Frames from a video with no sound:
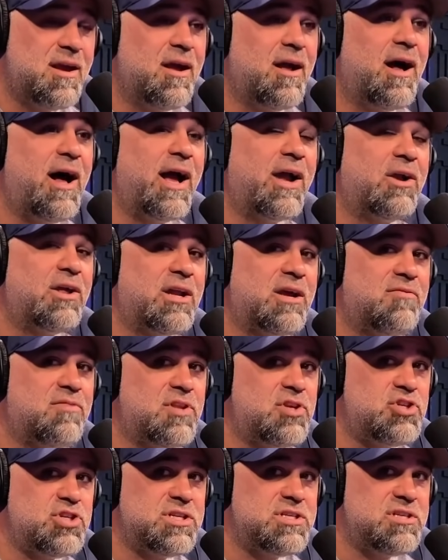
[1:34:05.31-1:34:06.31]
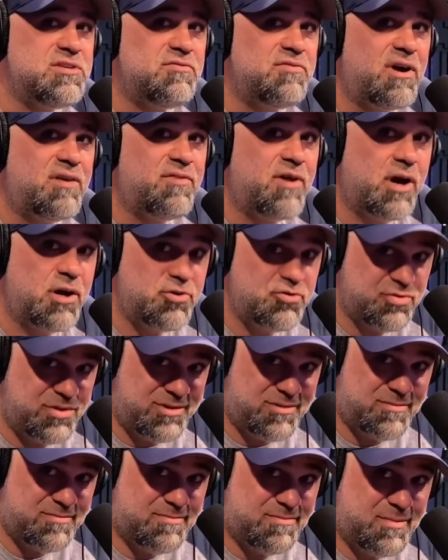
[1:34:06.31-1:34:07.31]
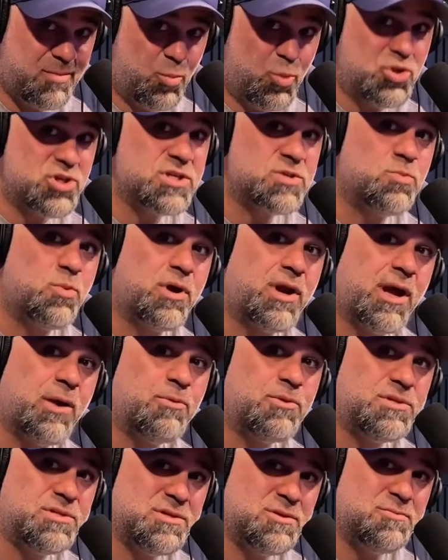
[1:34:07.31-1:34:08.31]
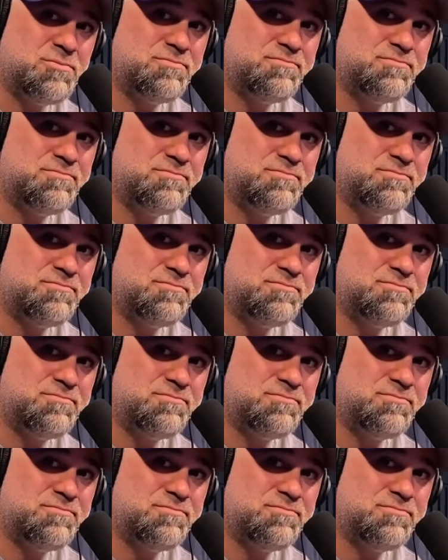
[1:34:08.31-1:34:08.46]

I could have the GT500, which is what I would do.